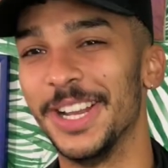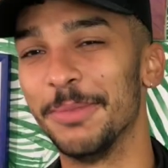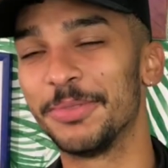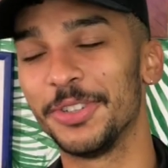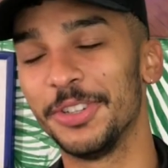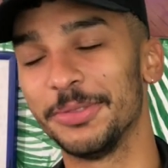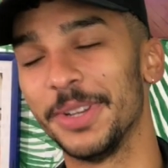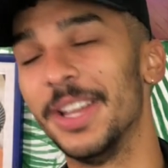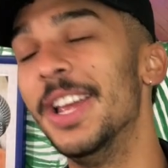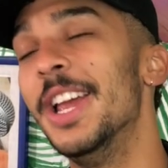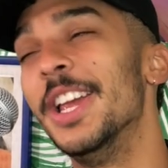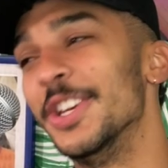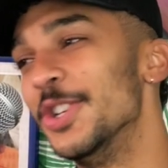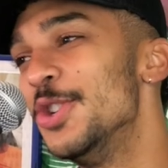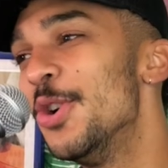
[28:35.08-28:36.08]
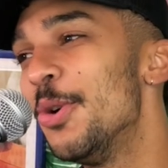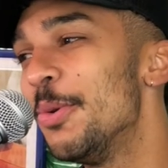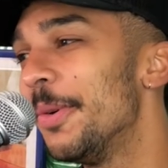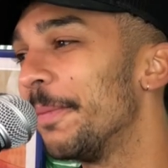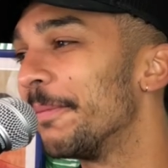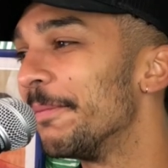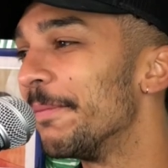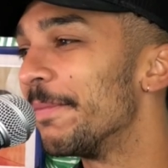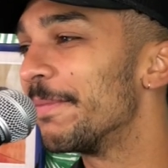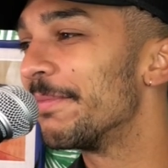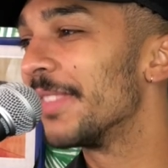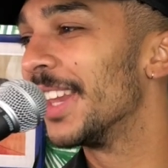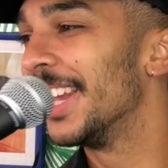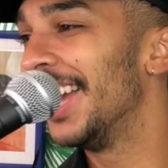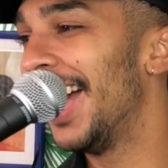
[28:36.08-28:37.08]
I'm circumcised. You know,
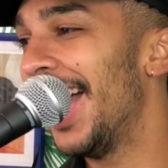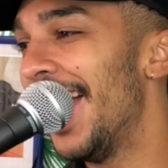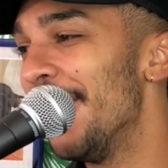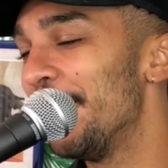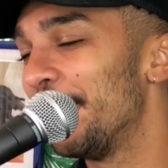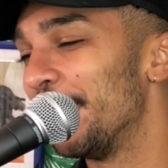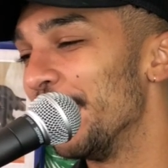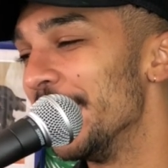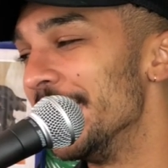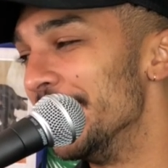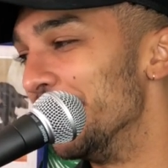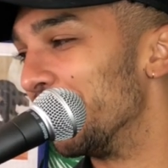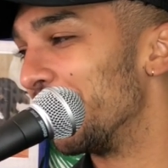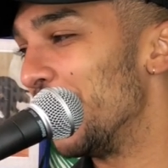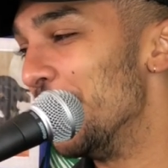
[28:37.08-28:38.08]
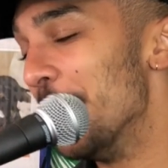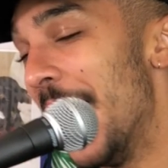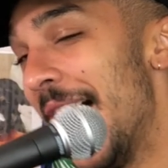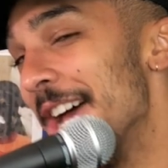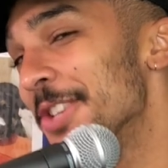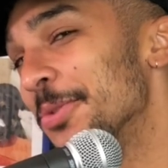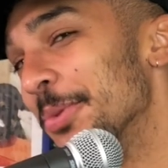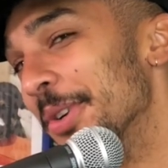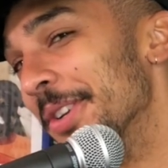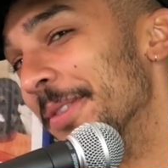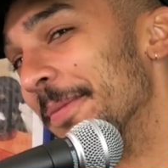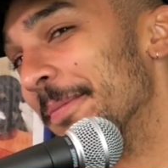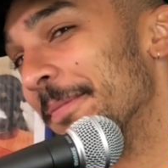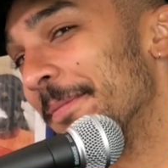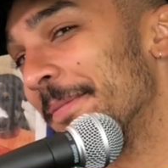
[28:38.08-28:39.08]
I have a friend who has one,
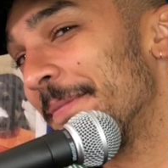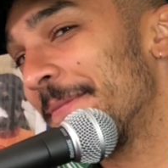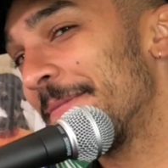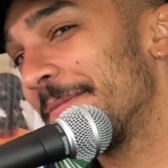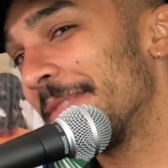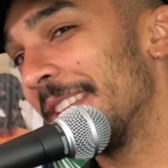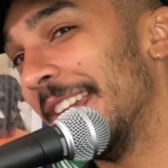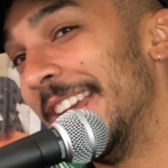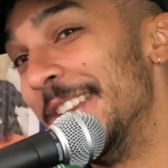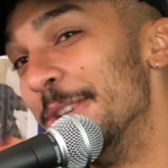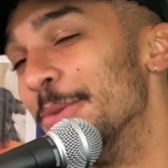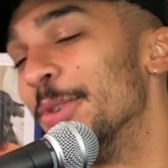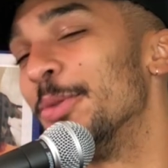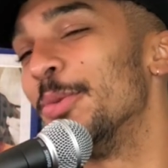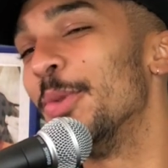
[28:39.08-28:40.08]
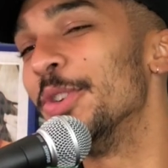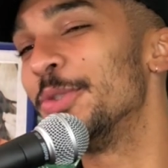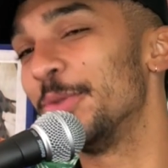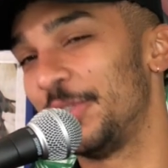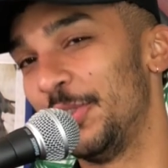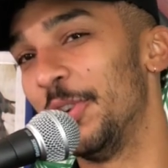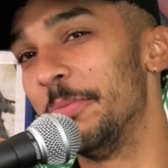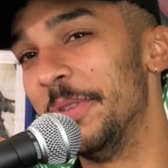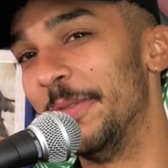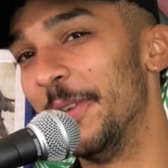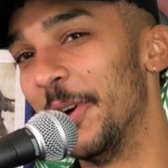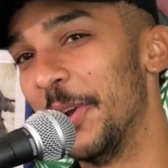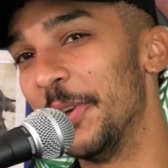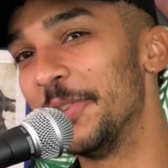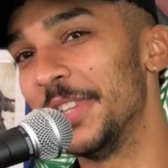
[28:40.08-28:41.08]
and he once was showing me
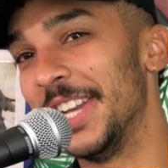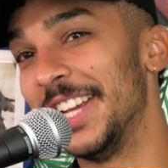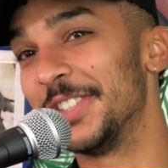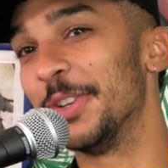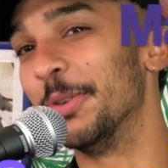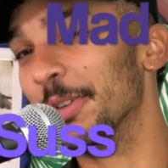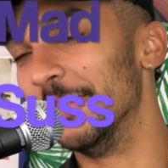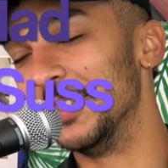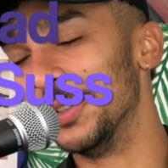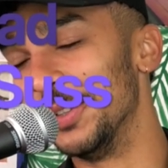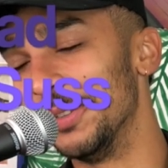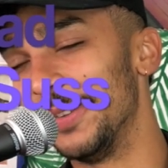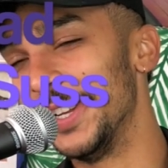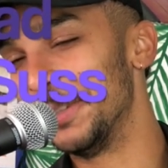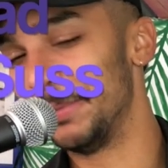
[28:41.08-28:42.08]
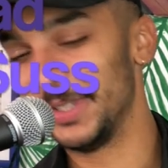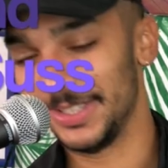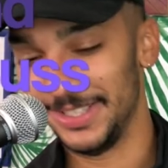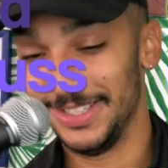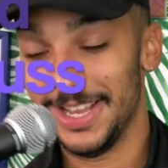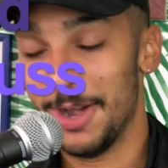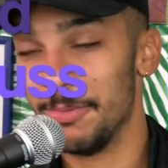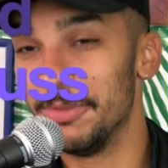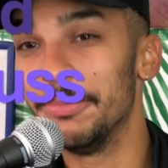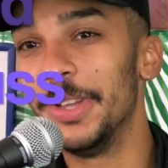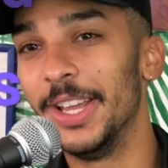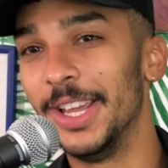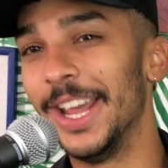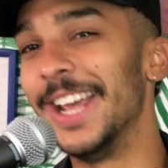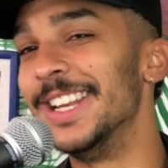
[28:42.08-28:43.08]
photos, and I saw one of his OnlyFans pics in his album,
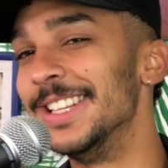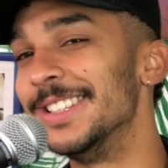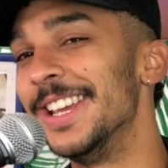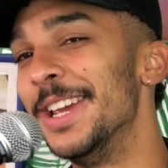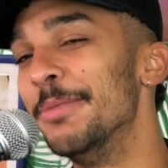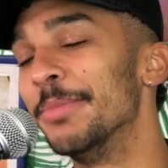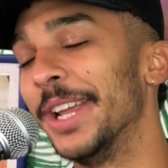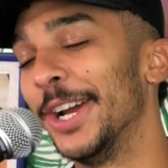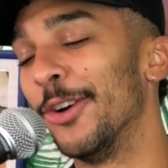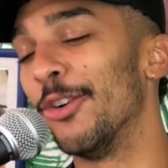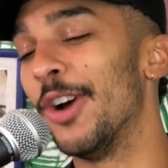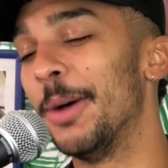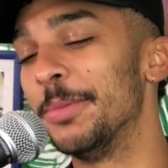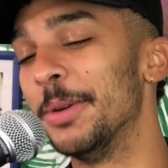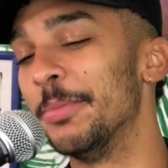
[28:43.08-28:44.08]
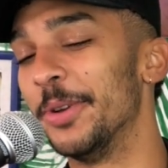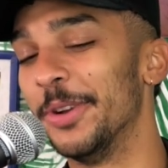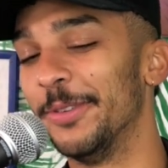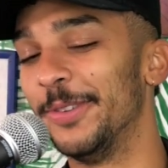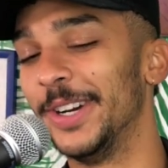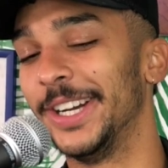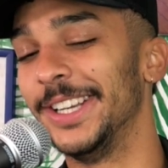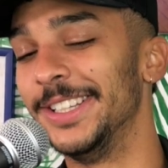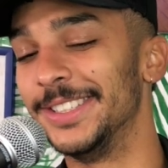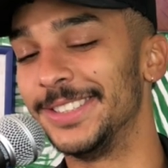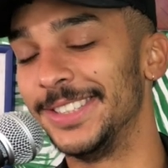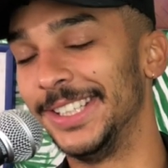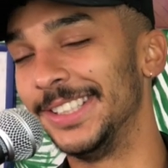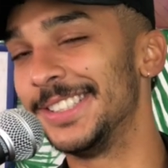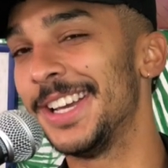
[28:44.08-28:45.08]
and it's him like cropped up on a fucking
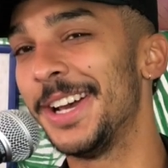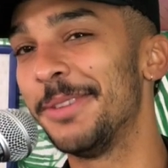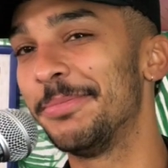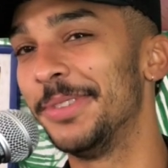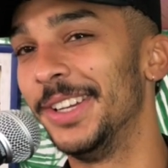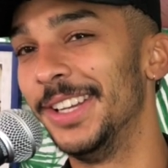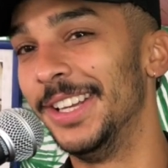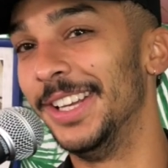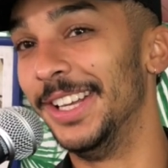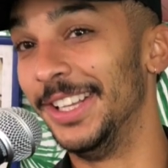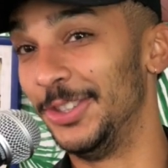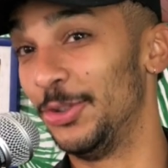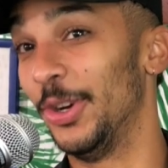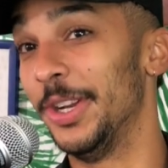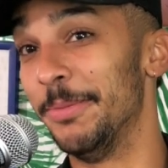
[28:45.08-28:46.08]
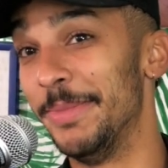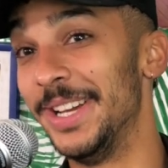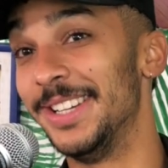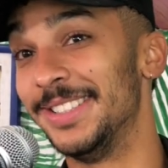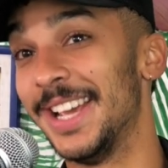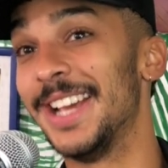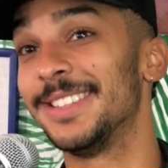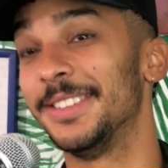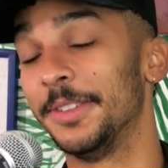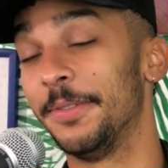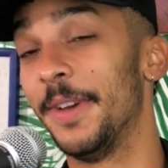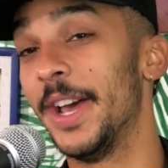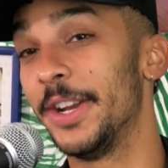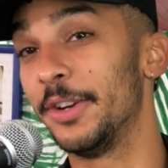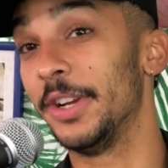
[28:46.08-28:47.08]
sink top, trying to make his ass look
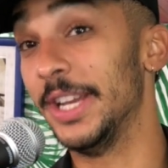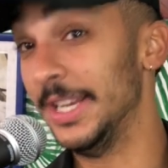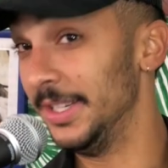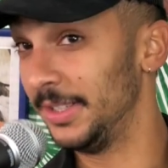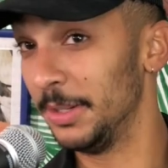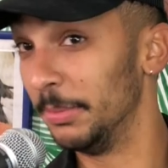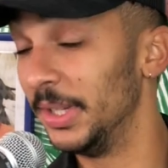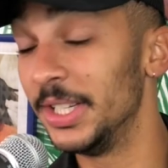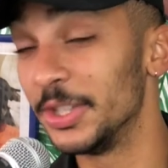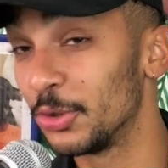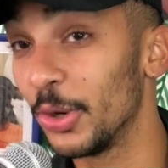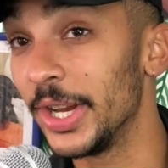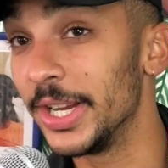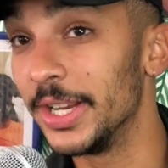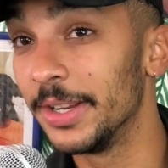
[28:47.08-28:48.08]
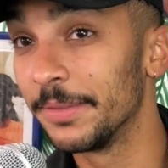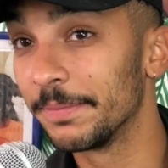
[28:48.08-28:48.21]
fatter, and he's completely straight.